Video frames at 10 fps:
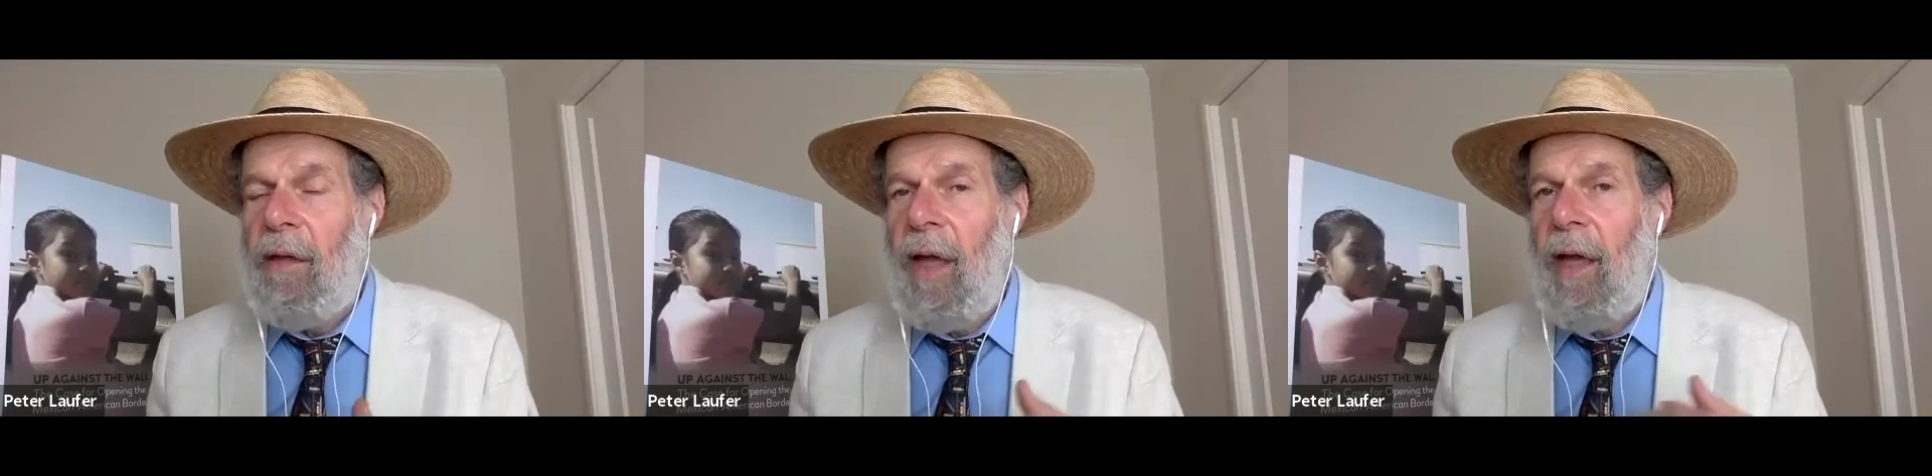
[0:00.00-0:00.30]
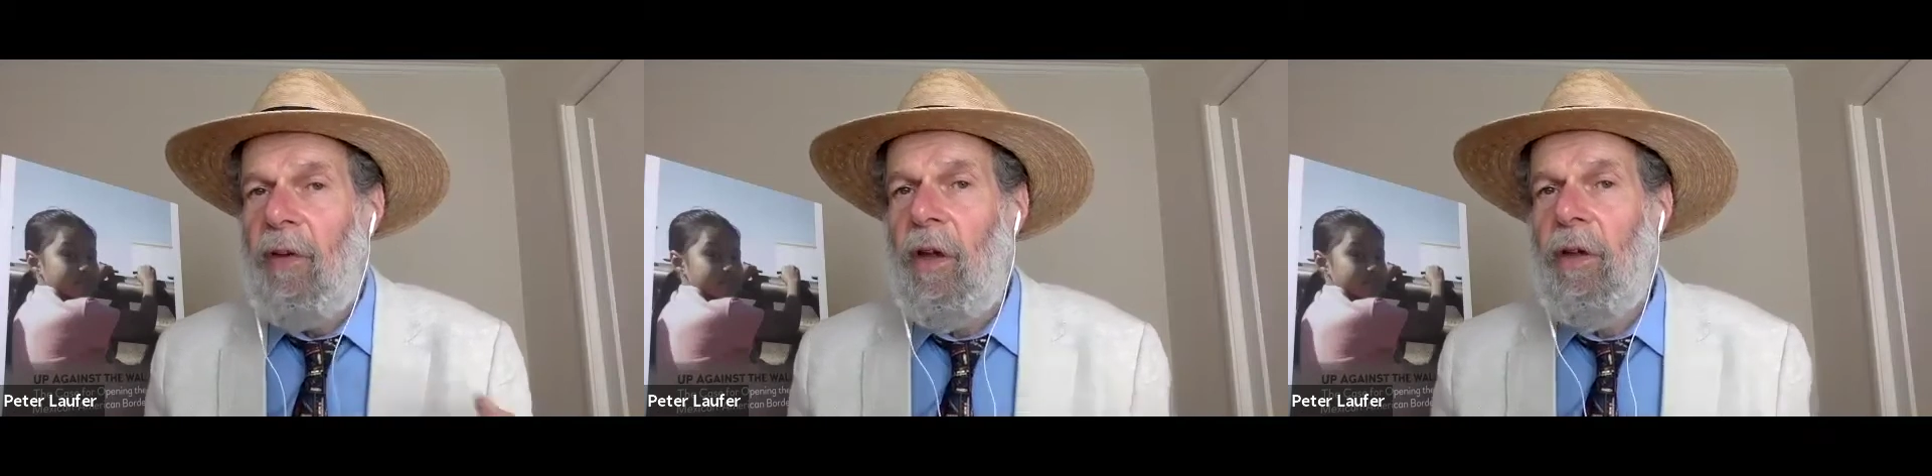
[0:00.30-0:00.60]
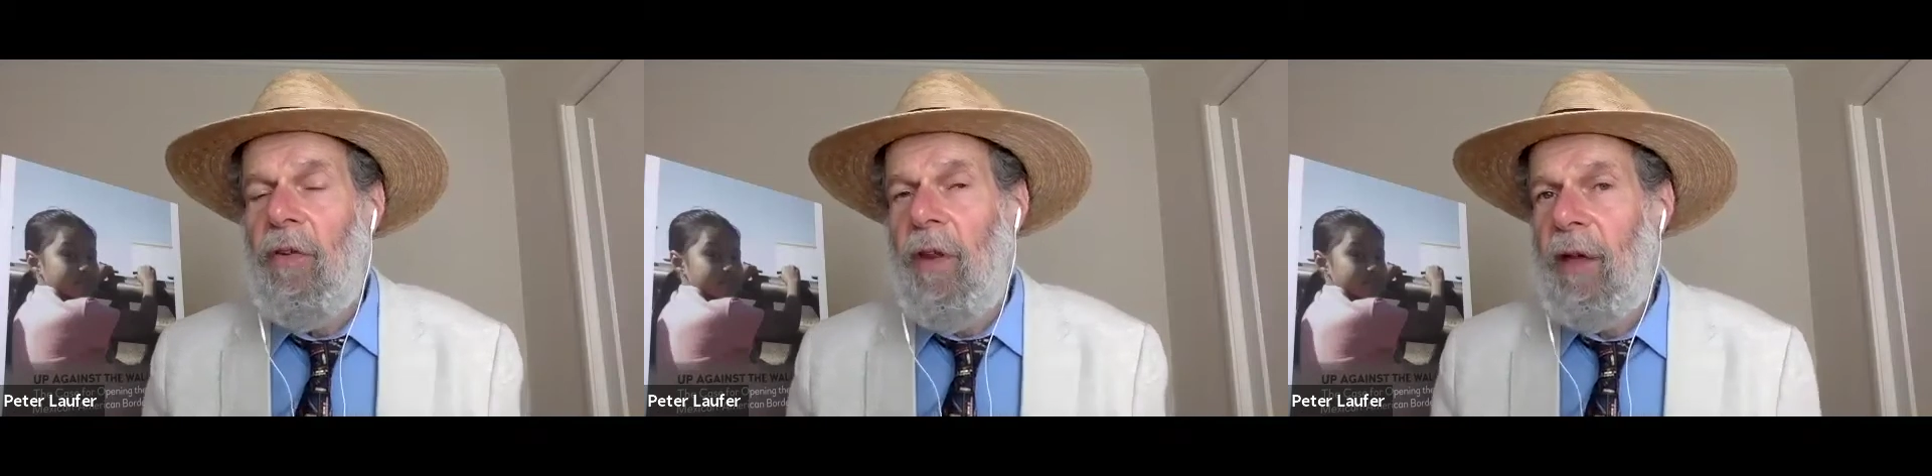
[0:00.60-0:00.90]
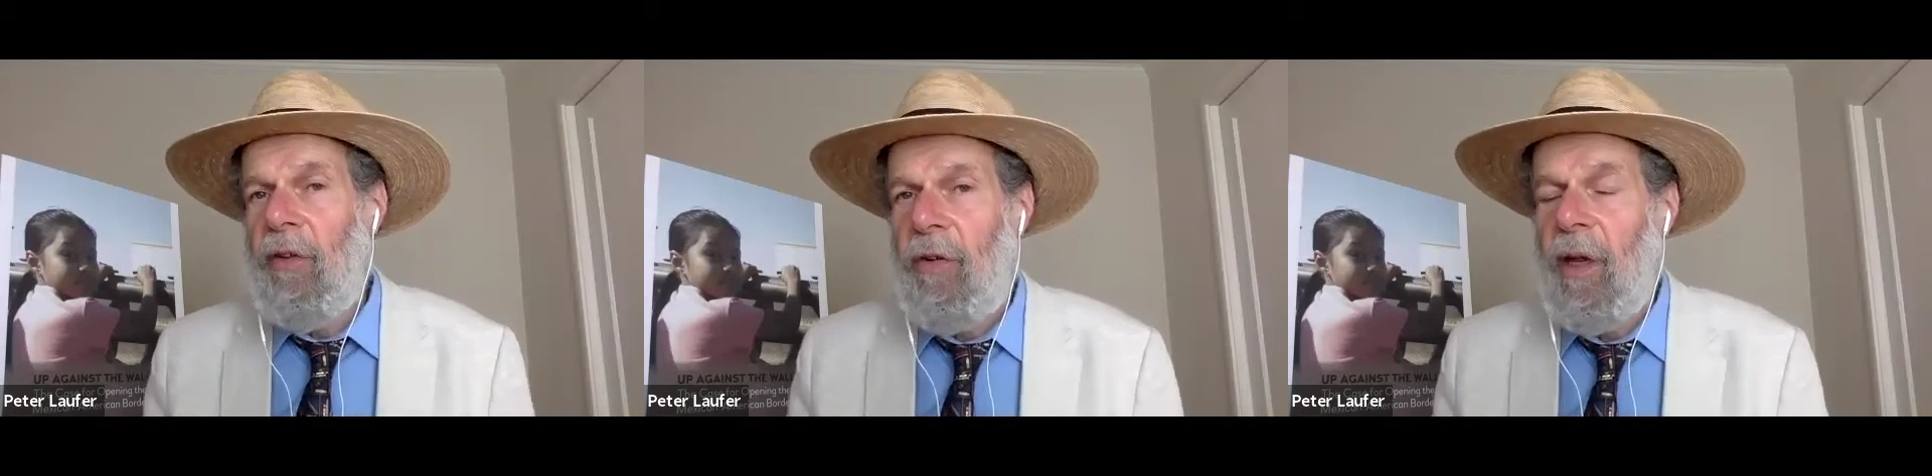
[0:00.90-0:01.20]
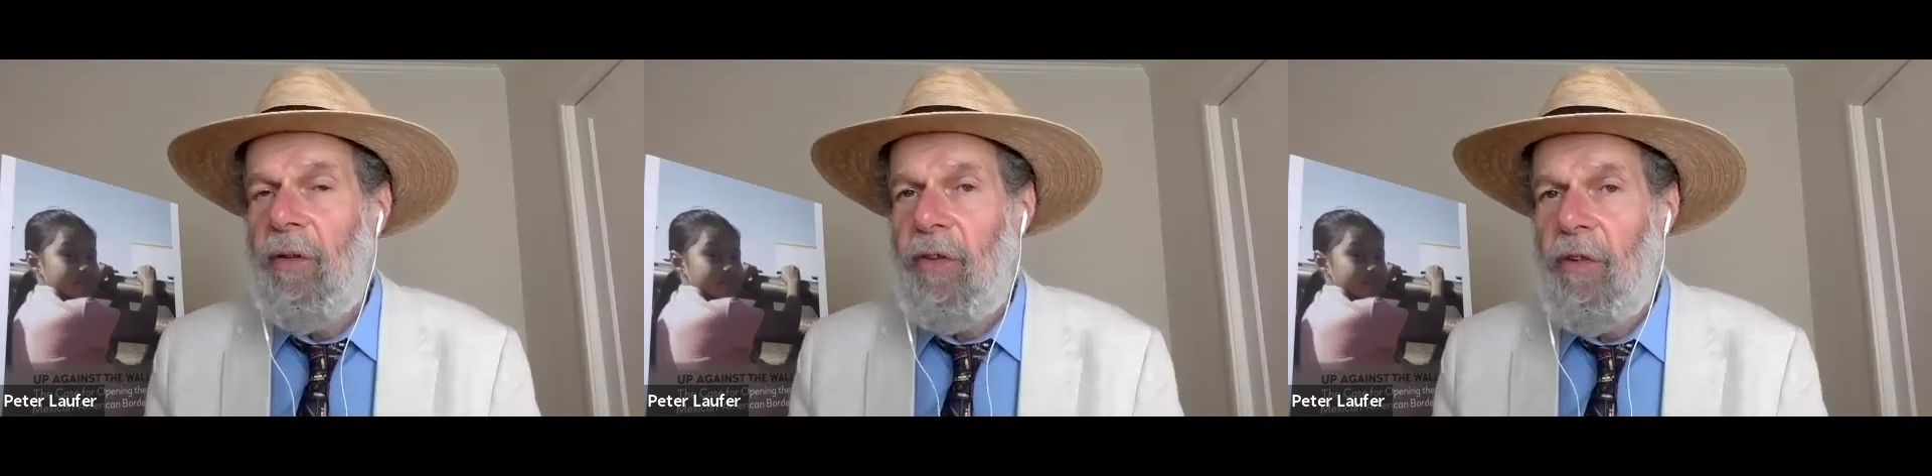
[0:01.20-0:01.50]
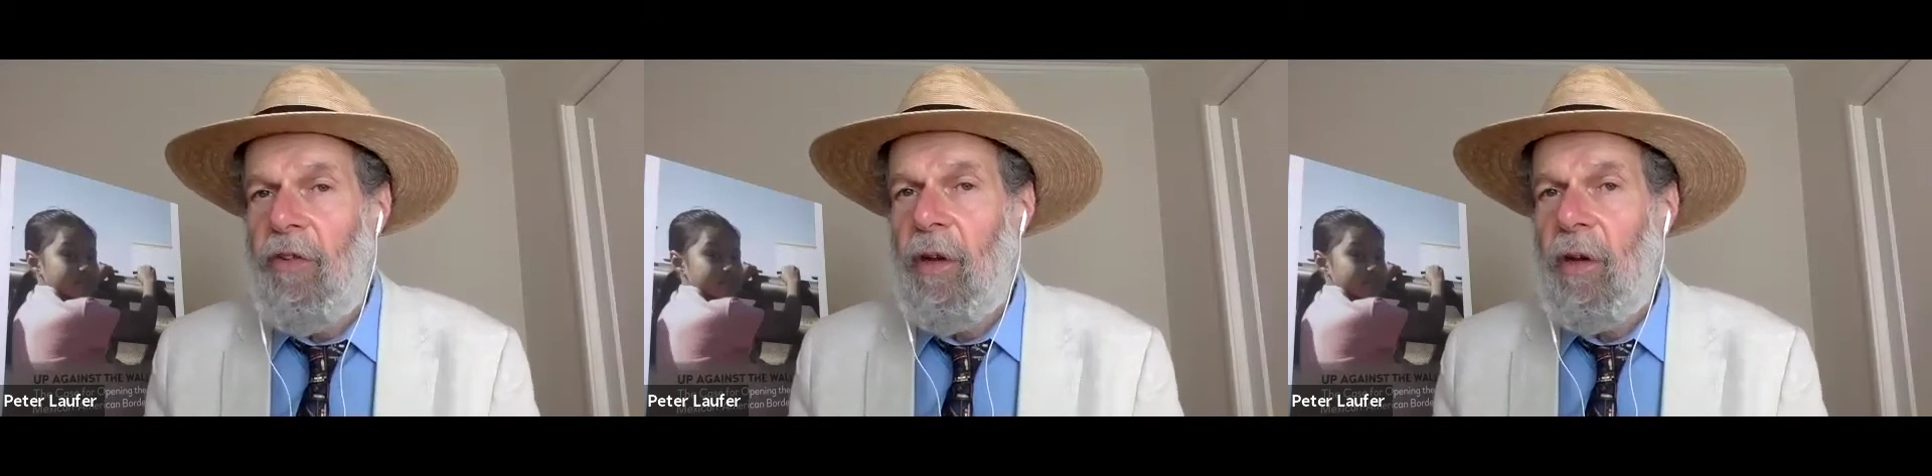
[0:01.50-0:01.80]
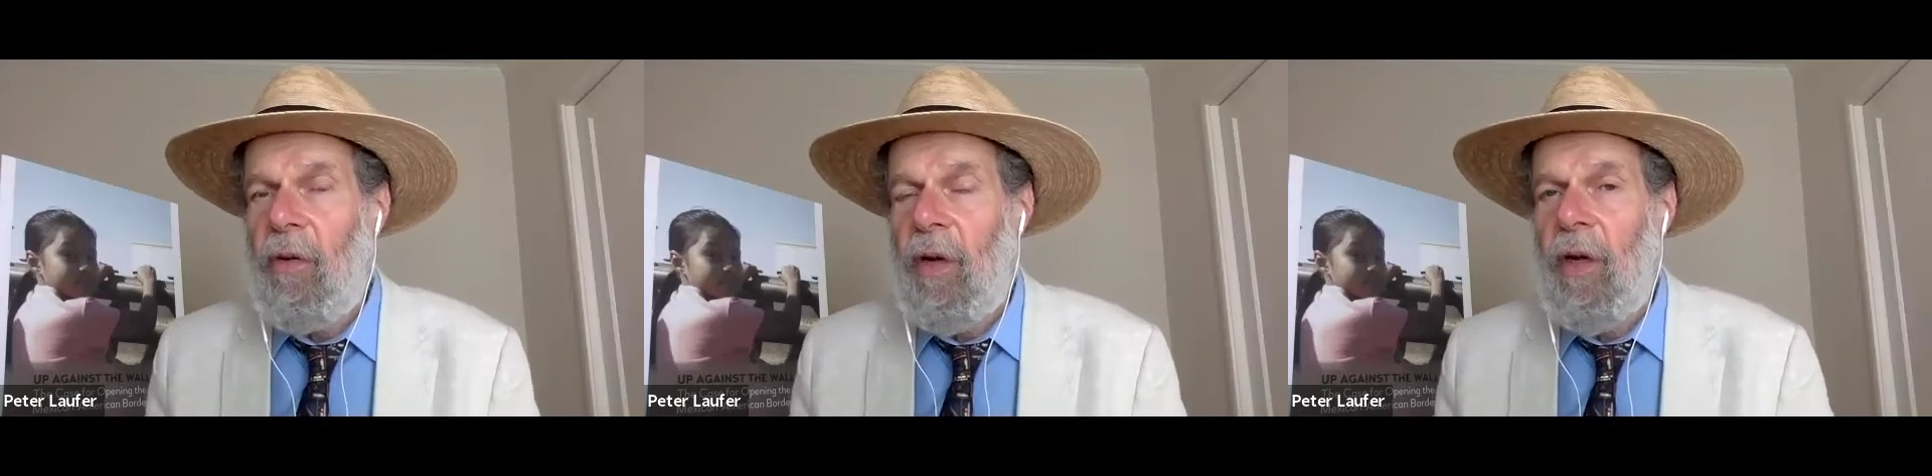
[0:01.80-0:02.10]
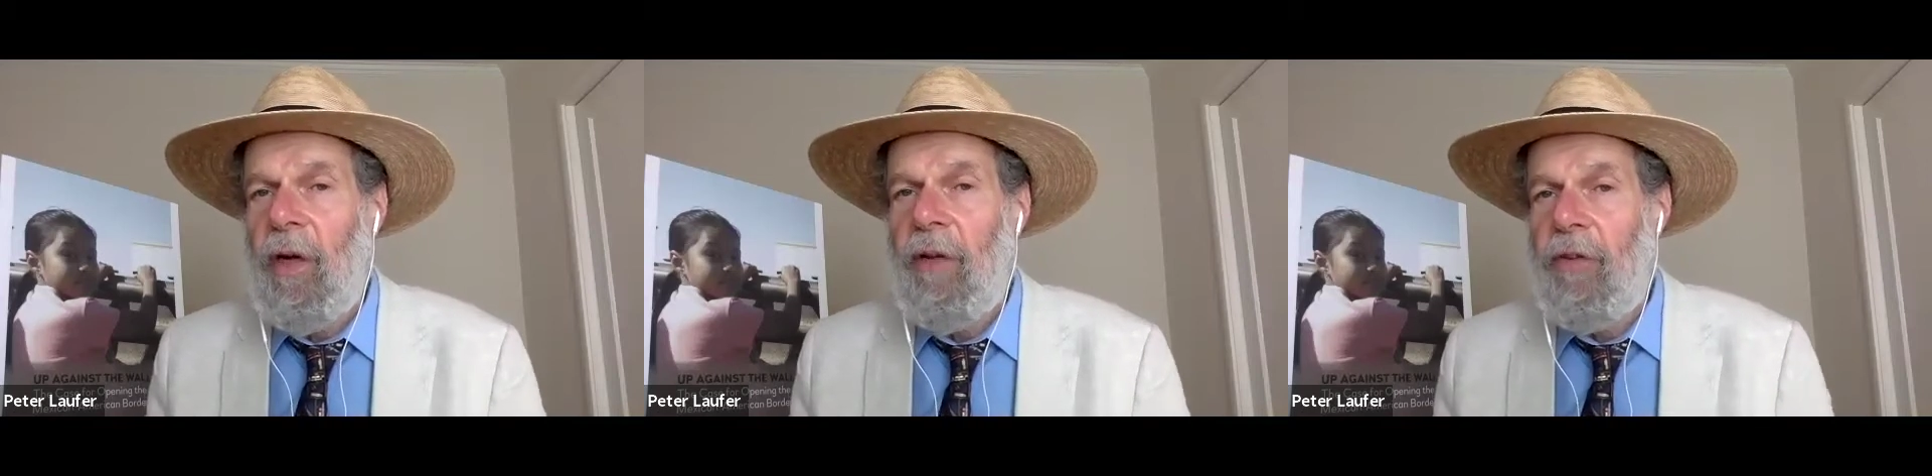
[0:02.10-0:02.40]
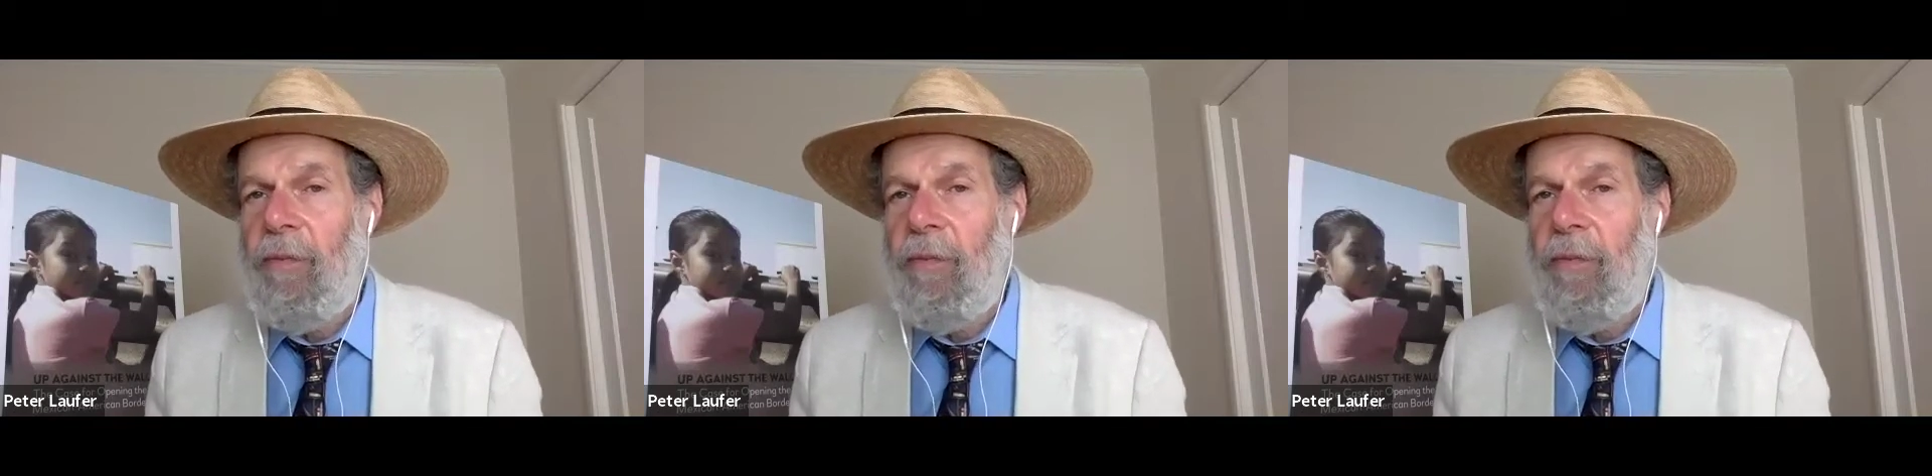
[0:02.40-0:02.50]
that transition across.